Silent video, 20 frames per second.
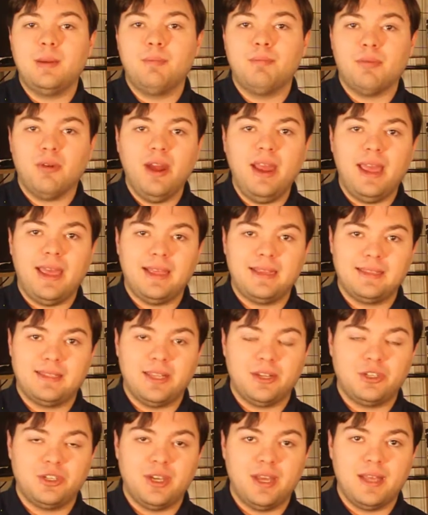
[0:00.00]
break,
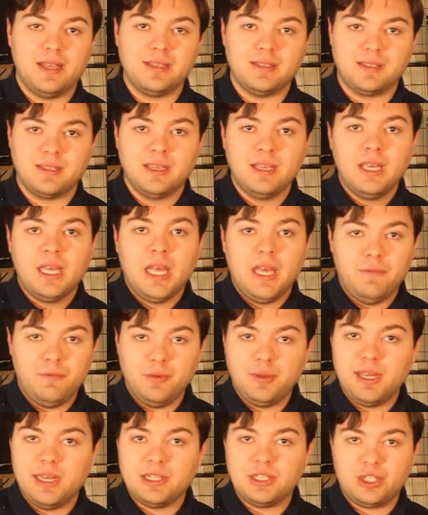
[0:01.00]
such as if you
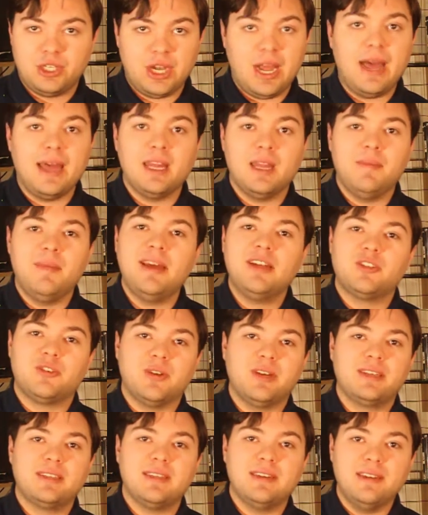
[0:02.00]
get shot in the
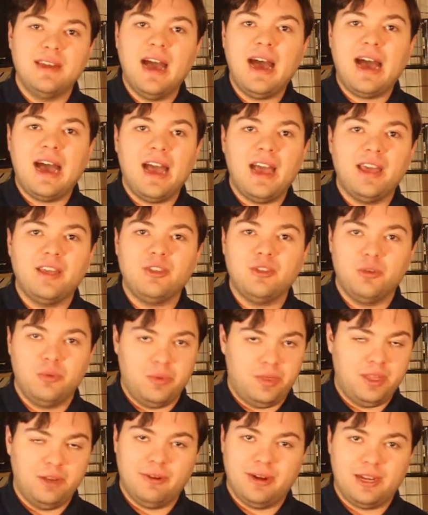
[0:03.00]
Matrix and die, you
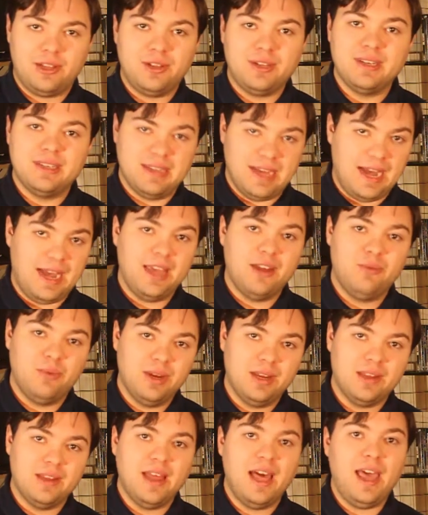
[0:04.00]
theoretically die in
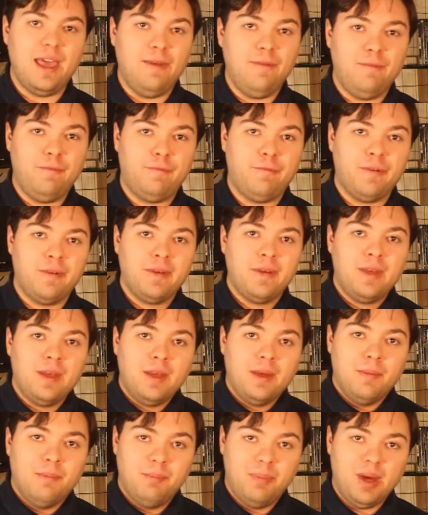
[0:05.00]
real life.
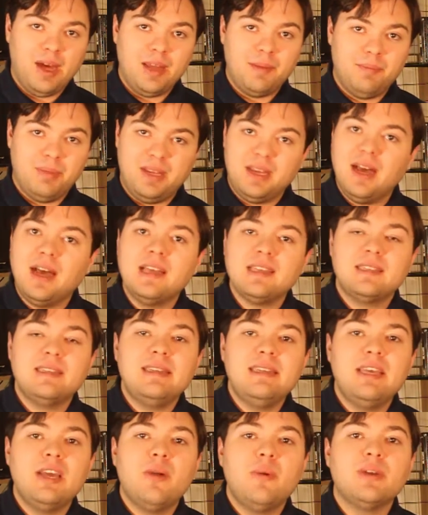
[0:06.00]
But because
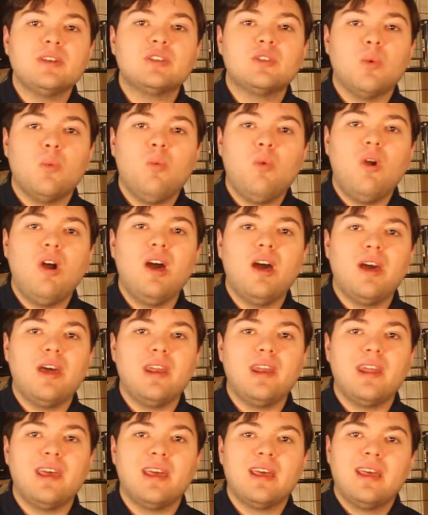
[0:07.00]
Neo is the
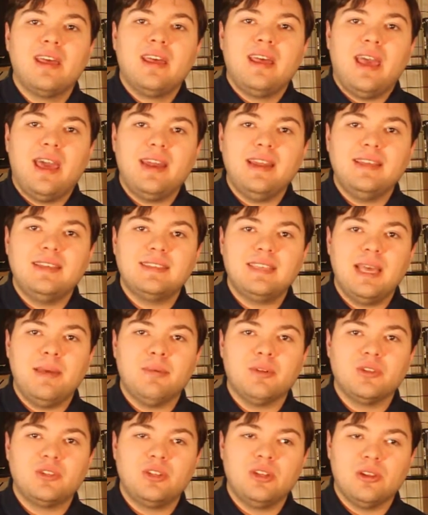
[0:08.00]
One, and he's
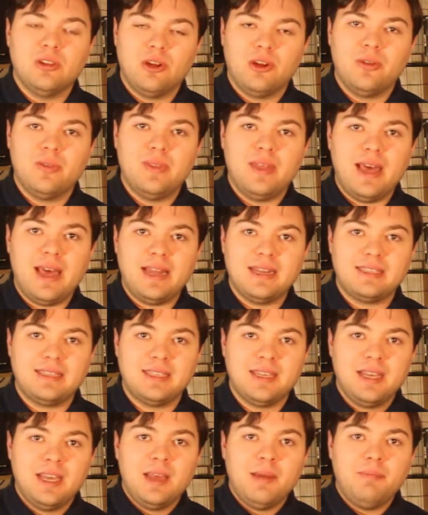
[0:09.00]
able to learn that
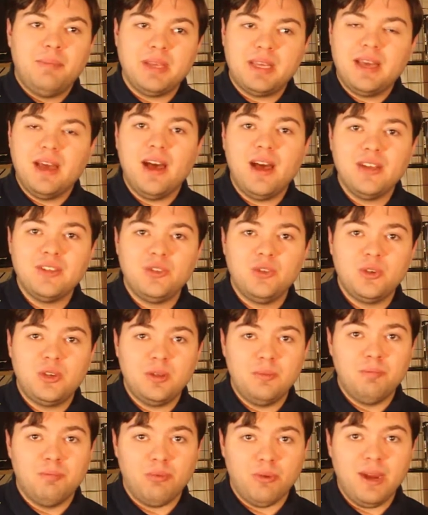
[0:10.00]
because you
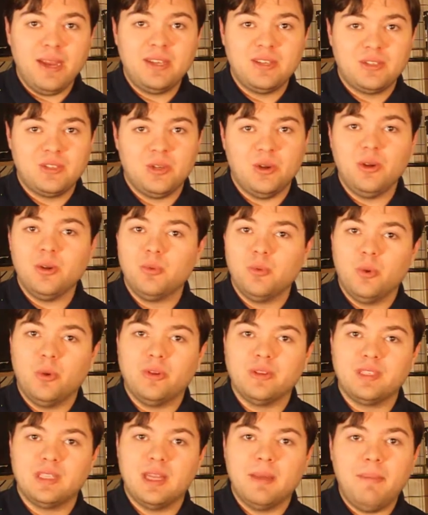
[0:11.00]
can break certain
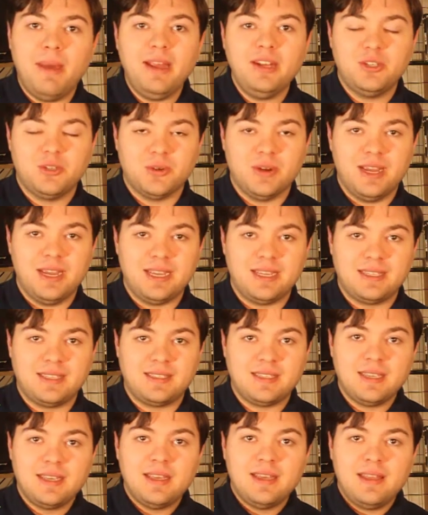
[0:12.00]
rules in the
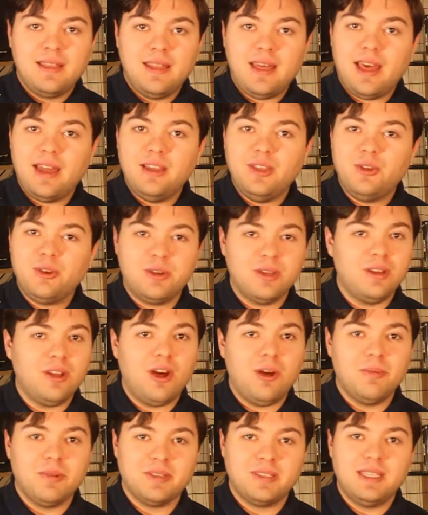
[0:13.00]
Matrix, that you can
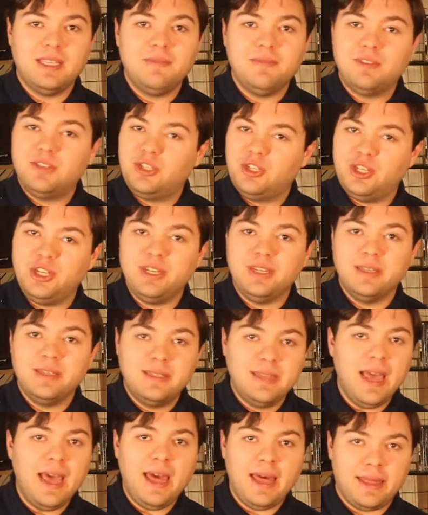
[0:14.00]
almost even cheat
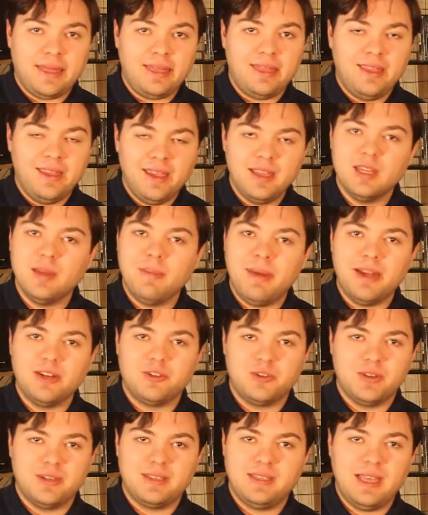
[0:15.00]
death in the
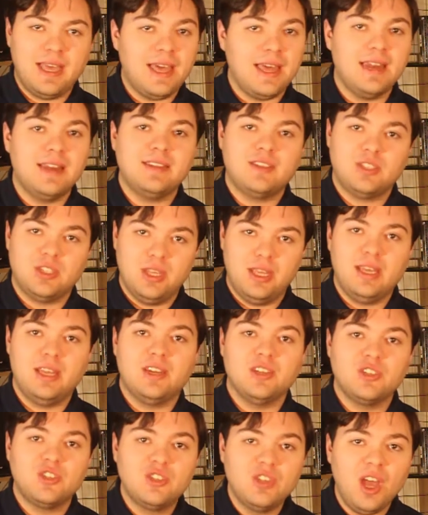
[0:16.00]
Matrix, and it
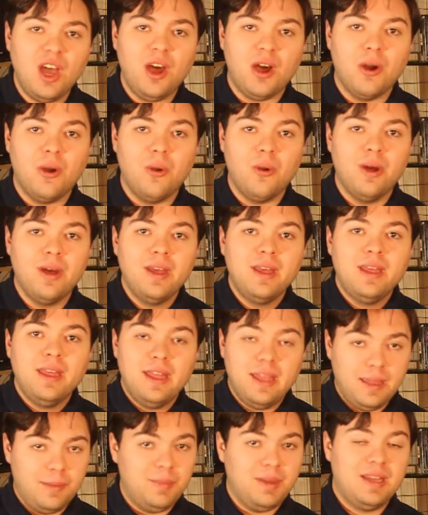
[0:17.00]
is so.
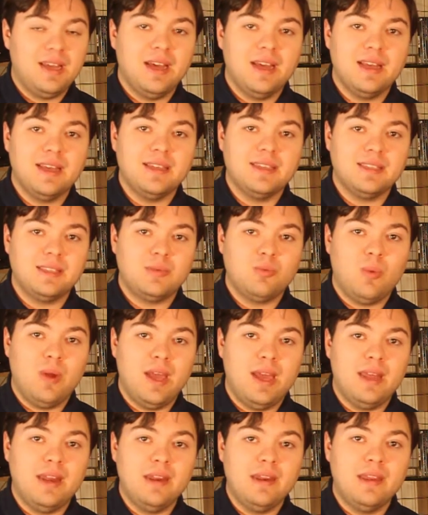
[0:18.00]
Because
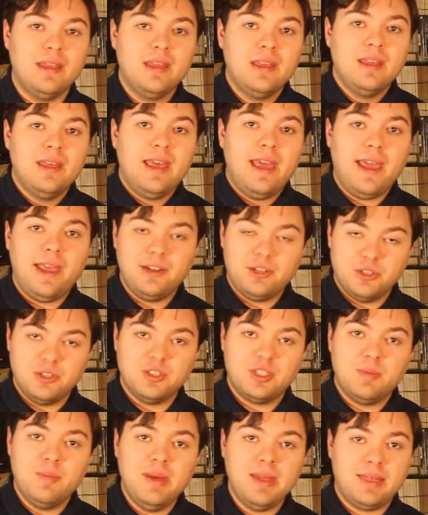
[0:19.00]
when Agent
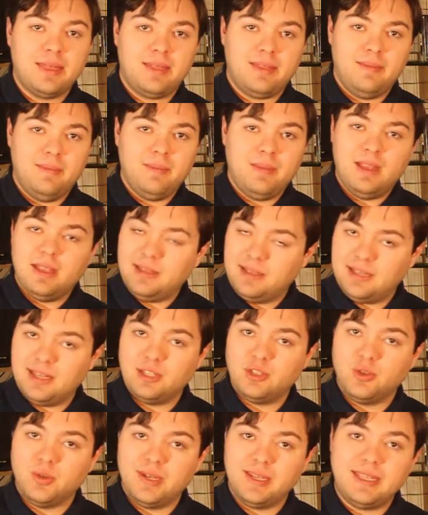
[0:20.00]
Smith
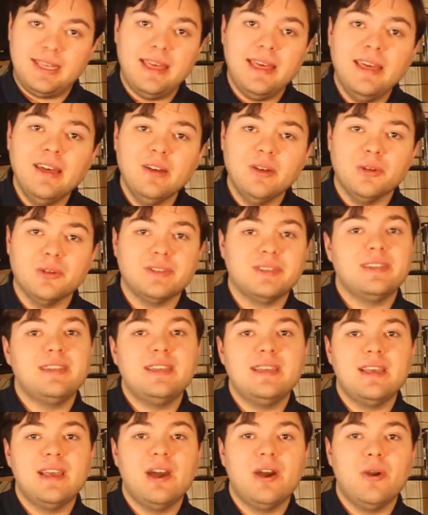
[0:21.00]
essentially kills
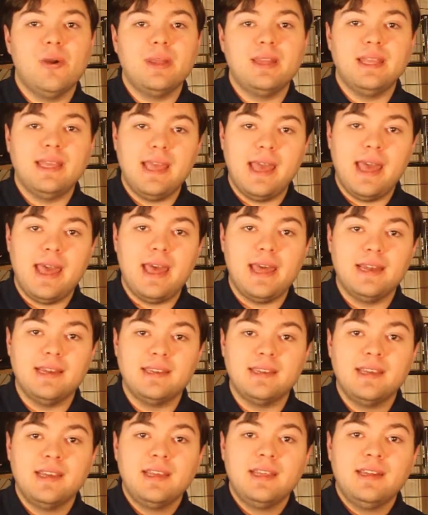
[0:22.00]
Neo in the
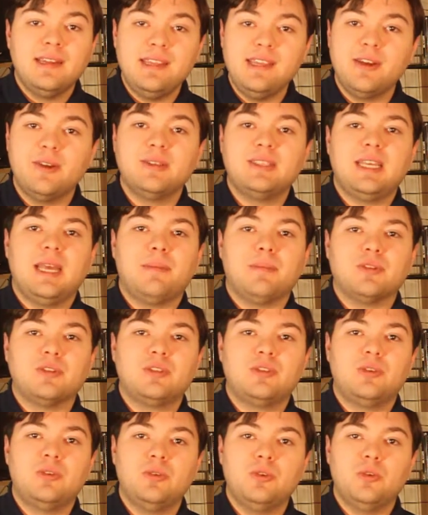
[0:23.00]
end, Neo is able
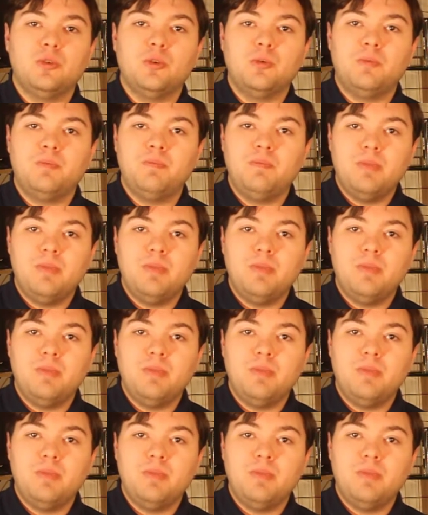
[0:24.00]
to